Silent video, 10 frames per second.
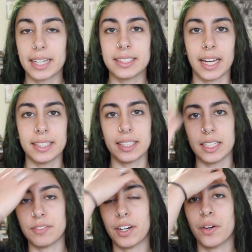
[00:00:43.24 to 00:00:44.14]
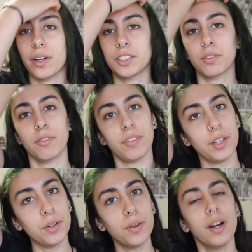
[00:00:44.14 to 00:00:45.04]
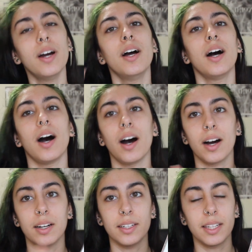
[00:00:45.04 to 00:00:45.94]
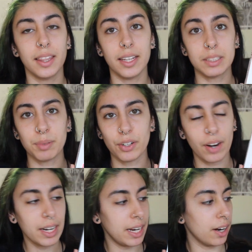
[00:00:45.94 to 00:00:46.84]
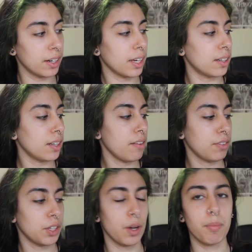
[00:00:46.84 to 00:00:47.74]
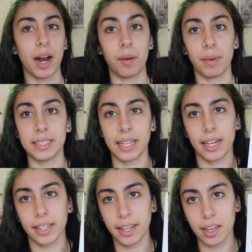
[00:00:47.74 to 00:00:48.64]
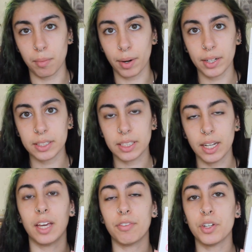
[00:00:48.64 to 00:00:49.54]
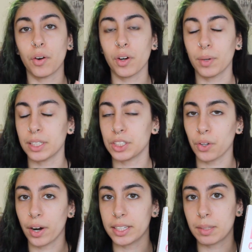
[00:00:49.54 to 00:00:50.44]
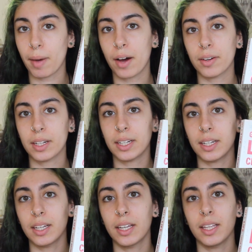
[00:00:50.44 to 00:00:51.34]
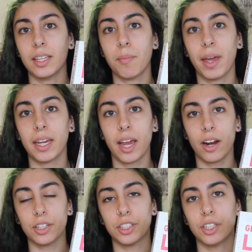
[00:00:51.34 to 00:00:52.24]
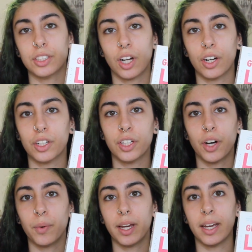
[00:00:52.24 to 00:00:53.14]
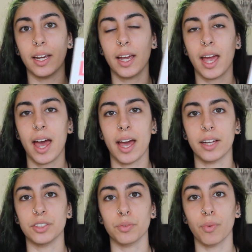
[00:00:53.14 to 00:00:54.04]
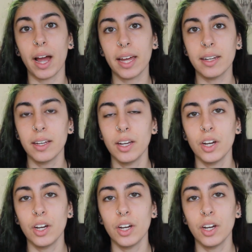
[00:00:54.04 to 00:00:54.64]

I said, today's video is a review on this book right here, Get a Life, Chloe Brown by Talia Hibbert. If you don't know what the story is about, the main characters are Chloe and Red.